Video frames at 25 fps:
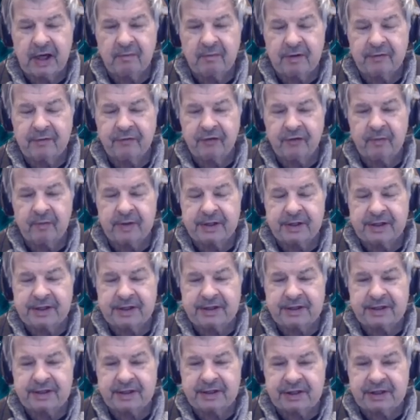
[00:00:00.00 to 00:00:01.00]
but from a
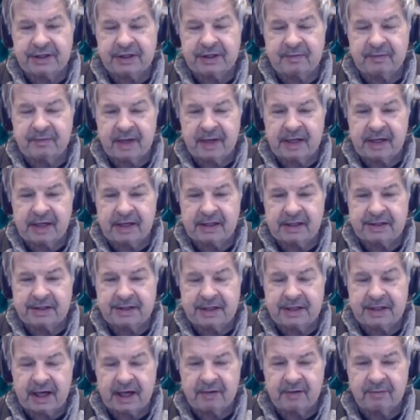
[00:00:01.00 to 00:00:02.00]
decision-making
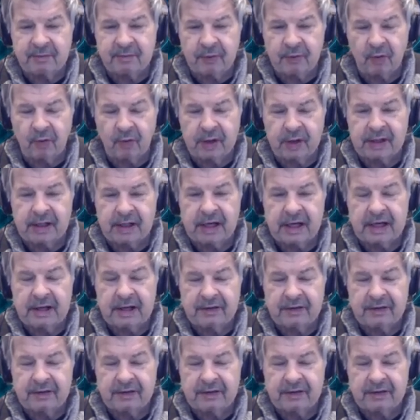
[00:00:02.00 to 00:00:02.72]
standpoint,